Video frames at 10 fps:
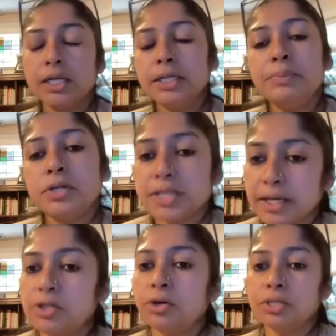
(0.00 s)
deeper
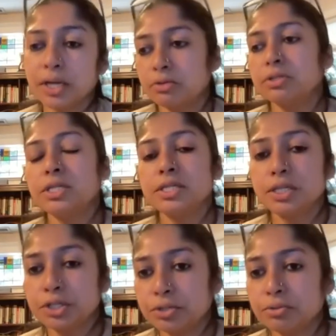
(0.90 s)
psychosis
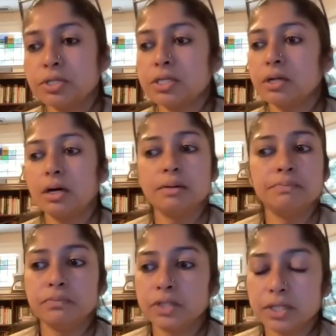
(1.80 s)
issues,
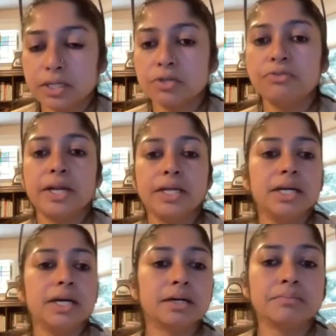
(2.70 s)

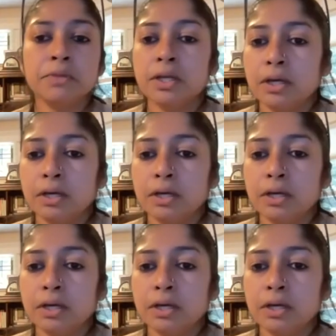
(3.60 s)
schizophrenia,